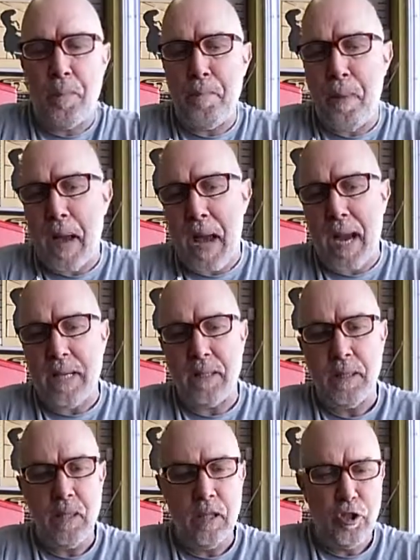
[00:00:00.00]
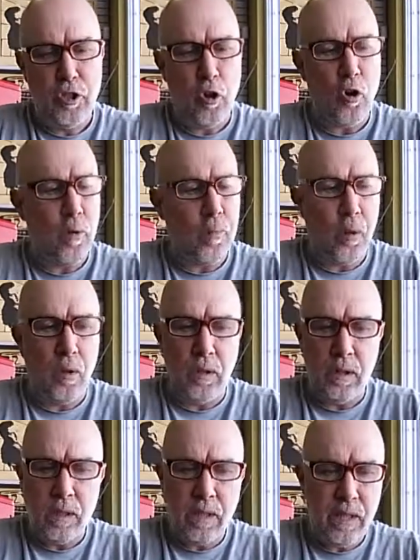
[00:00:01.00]
compact,
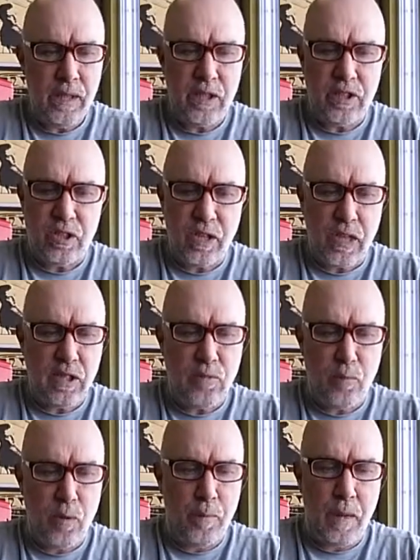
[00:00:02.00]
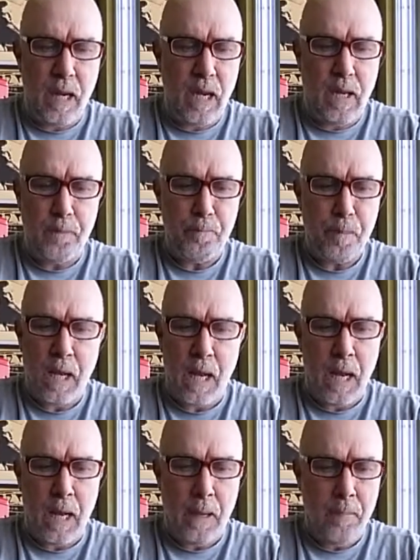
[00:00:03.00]
durable, this thing would be
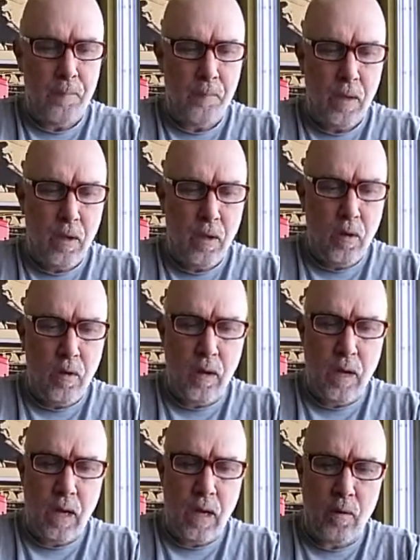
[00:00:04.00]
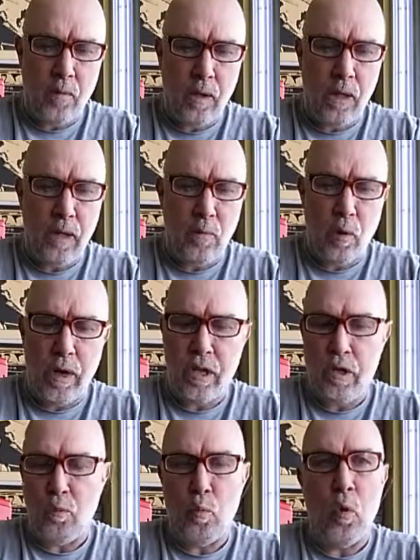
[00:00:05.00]
really what
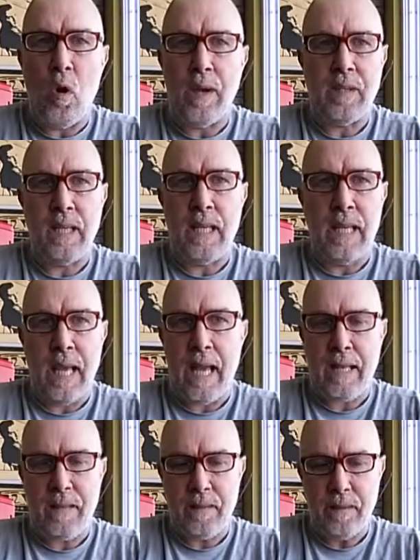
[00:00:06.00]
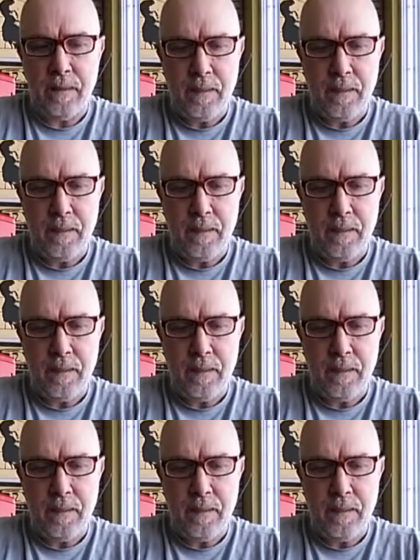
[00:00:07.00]
you'd want to get.